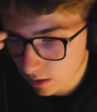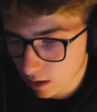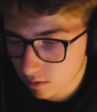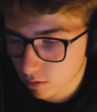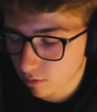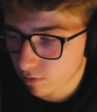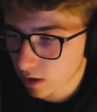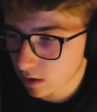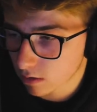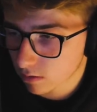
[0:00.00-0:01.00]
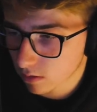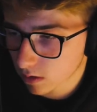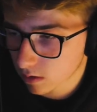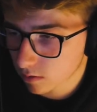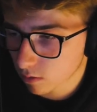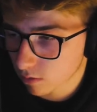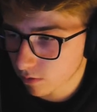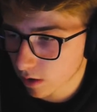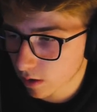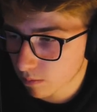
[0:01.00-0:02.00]
that sort of faded, sort of
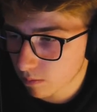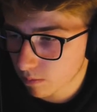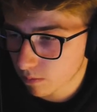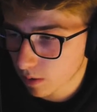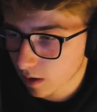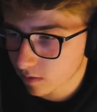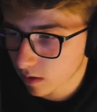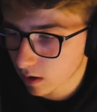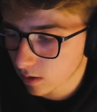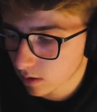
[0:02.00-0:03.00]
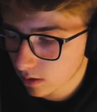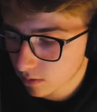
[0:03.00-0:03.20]
pastel look?